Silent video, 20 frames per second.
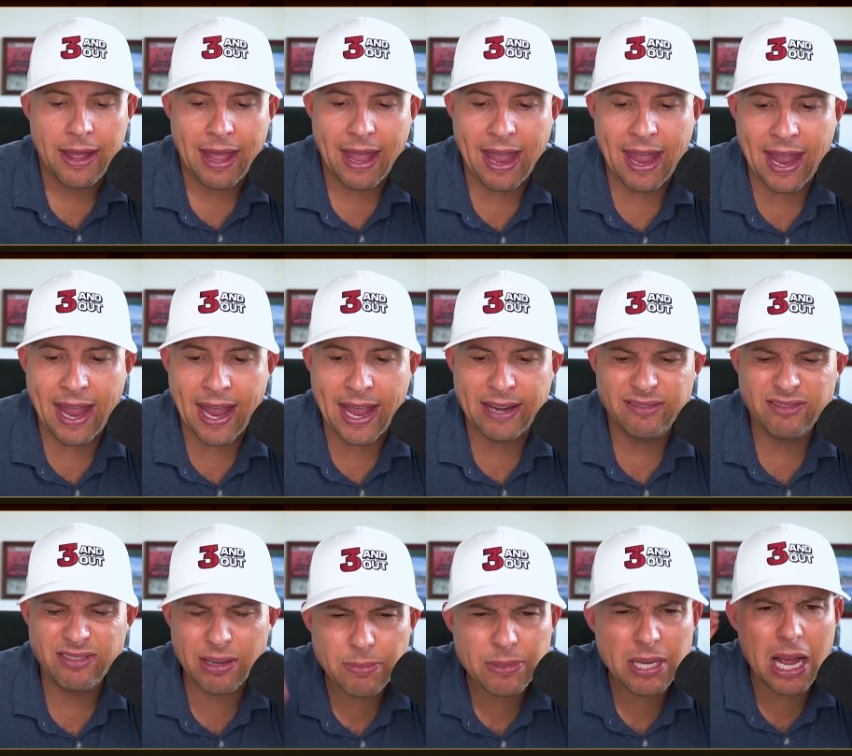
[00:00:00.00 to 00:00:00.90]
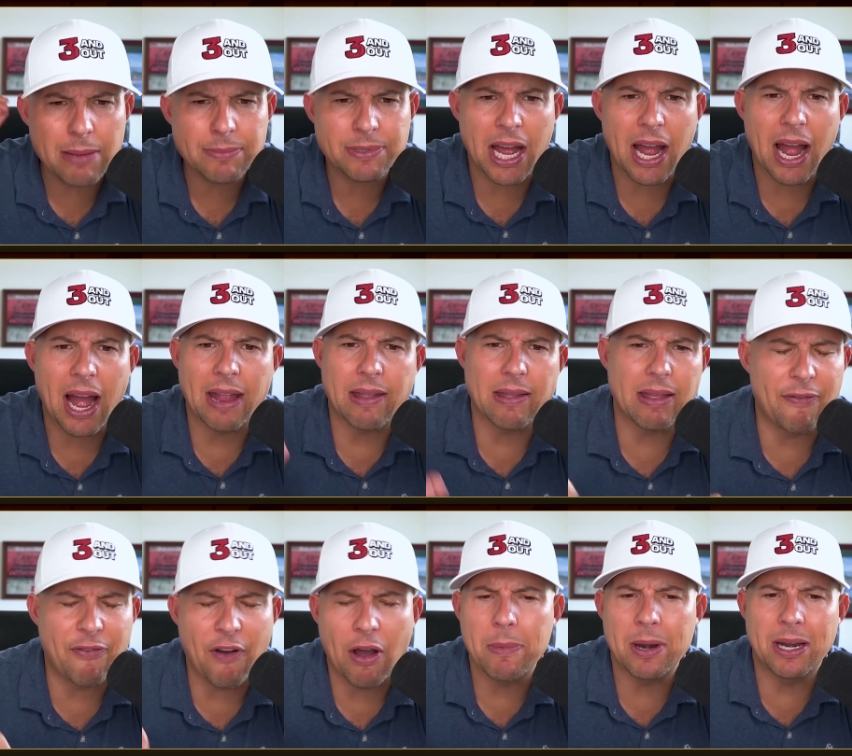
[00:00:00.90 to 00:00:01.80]
and sometimes I, I
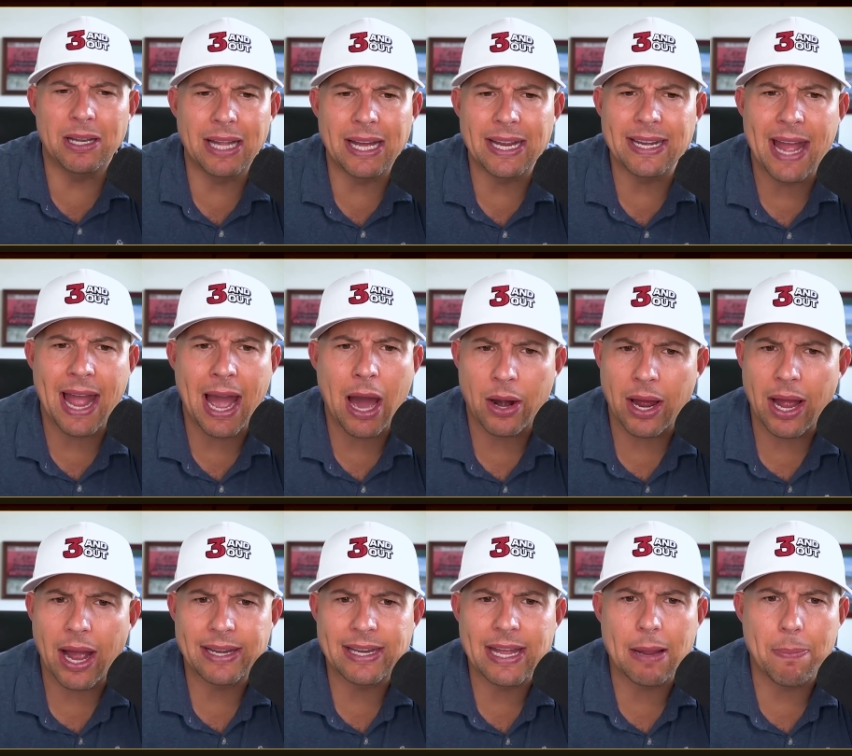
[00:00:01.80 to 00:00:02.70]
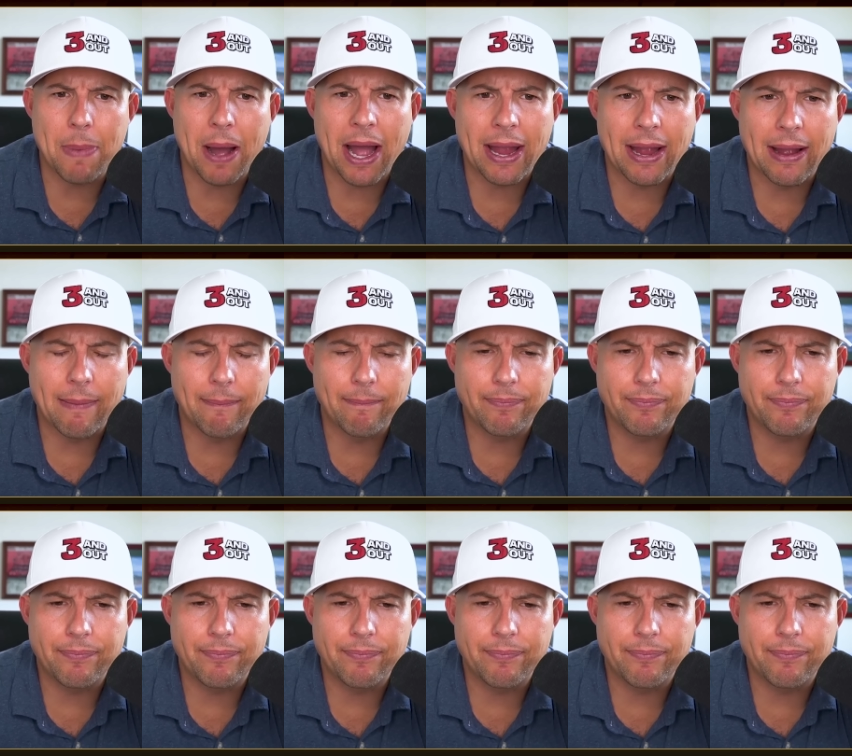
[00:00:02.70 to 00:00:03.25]
if I'm going to lay down, I, I take my